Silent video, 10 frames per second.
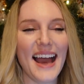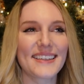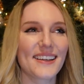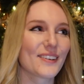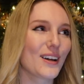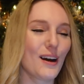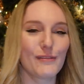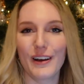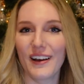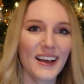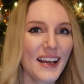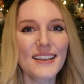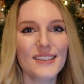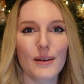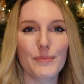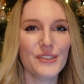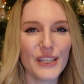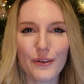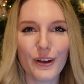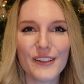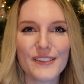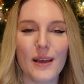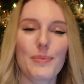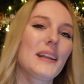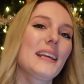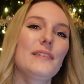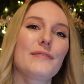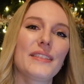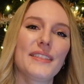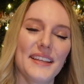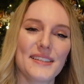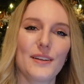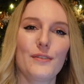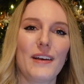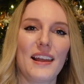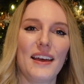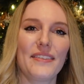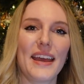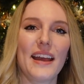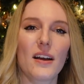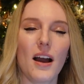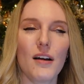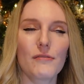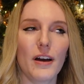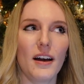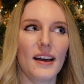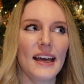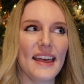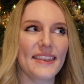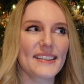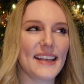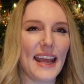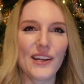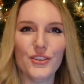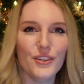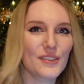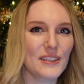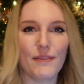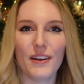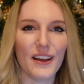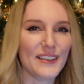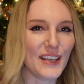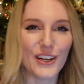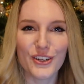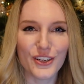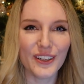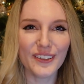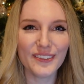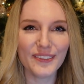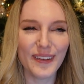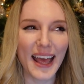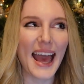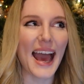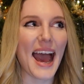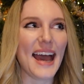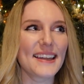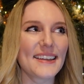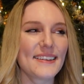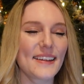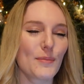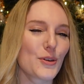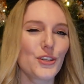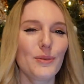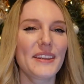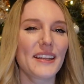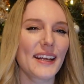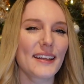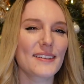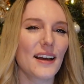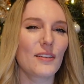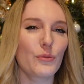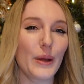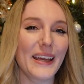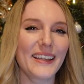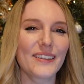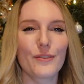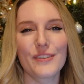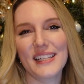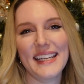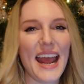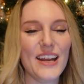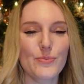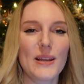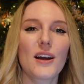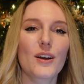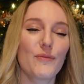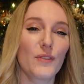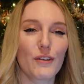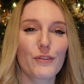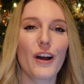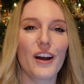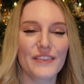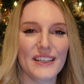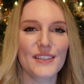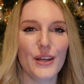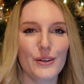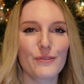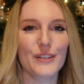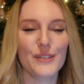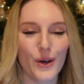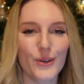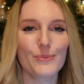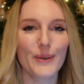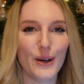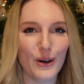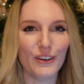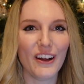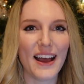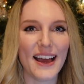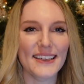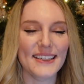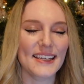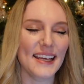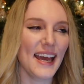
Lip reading: and uncover some secrets. I believe in this novella they uncover this ancient civilization, and I'm assuming that it gets kind of weird. Obviously H.P. Lovecraft is known for his cosmic horror, and